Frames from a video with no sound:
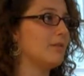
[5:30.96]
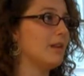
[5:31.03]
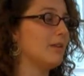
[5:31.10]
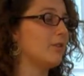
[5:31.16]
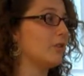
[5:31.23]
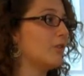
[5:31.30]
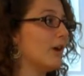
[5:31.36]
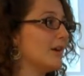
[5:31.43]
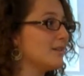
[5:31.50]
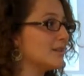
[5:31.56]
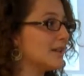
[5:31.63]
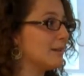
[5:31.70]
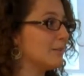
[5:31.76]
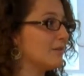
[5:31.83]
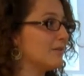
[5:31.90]
in the grand
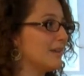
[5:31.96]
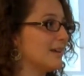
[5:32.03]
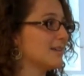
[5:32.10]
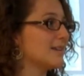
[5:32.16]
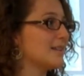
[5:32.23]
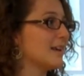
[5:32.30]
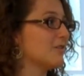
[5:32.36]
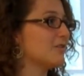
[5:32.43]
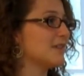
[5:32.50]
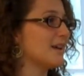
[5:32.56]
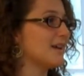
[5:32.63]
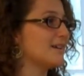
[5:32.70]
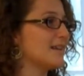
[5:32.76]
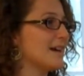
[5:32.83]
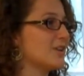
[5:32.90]
scheme of things, San Jose
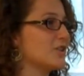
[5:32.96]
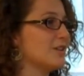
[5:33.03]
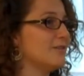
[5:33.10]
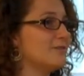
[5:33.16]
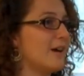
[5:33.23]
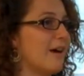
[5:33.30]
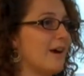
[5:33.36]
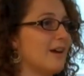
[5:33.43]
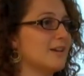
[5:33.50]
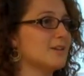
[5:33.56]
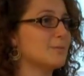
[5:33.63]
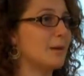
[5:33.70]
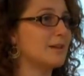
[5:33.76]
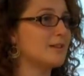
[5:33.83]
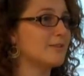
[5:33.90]
is actually a very
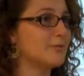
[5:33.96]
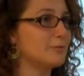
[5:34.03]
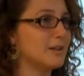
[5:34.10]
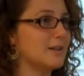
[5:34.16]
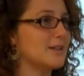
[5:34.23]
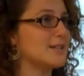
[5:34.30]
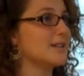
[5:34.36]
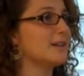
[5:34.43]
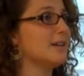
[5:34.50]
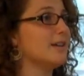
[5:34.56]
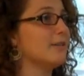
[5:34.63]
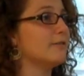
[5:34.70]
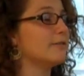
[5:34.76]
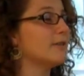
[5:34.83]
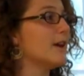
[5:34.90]
expensive place to
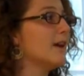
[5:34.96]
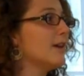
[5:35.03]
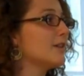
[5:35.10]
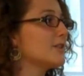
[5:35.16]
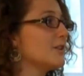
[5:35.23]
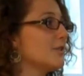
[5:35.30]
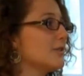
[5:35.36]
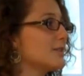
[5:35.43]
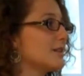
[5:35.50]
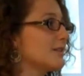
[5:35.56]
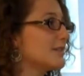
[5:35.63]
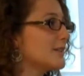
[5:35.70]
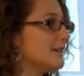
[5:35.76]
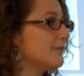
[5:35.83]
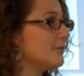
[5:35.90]
live. So it's
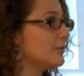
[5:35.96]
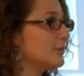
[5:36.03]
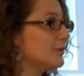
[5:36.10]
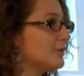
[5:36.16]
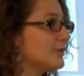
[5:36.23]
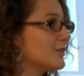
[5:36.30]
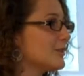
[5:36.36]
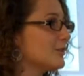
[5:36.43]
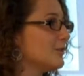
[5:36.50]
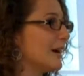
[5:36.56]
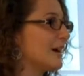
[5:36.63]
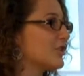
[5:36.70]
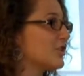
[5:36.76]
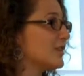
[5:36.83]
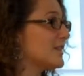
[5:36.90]
conceivable to
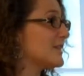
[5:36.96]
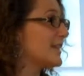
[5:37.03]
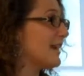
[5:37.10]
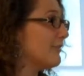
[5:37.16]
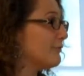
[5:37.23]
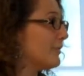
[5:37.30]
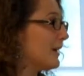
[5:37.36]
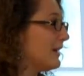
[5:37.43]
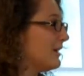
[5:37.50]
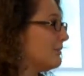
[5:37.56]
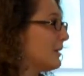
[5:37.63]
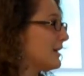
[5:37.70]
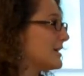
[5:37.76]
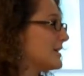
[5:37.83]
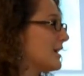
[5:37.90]
actually save money
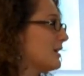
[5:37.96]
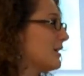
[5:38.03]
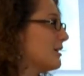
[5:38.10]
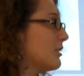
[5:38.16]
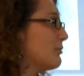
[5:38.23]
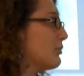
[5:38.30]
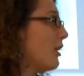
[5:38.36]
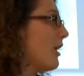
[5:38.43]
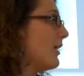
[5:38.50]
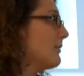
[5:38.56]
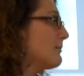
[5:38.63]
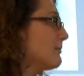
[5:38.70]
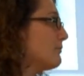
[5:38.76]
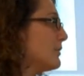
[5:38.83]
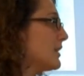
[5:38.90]
by studying abroad
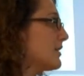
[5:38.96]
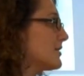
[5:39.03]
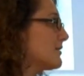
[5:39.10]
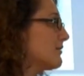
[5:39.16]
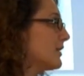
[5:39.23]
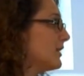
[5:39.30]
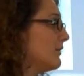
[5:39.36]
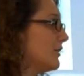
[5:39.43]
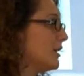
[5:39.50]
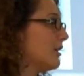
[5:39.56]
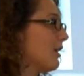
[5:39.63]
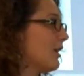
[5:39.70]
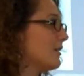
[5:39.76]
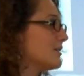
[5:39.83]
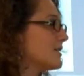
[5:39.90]
because of the living
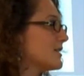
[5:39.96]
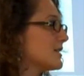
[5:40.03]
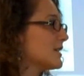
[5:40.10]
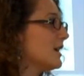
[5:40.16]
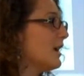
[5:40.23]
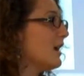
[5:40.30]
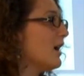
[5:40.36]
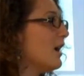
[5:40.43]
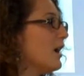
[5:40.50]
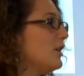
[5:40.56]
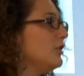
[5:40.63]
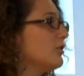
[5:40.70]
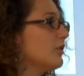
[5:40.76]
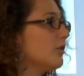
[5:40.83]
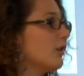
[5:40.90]
costs.
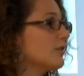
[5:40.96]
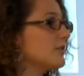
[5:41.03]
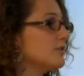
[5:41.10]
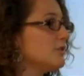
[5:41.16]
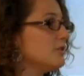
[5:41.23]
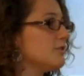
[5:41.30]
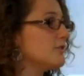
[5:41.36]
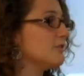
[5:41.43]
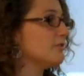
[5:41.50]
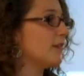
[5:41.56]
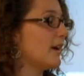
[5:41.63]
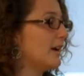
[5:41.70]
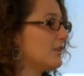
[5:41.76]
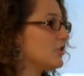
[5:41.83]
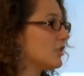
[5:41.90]
You can also use your
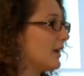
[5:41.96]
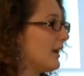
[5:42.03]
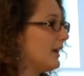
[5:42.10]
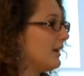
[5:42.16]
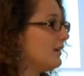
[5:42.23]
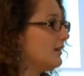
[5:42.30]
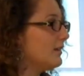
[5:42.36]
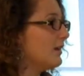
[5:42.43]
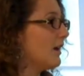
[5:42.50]
financial aid.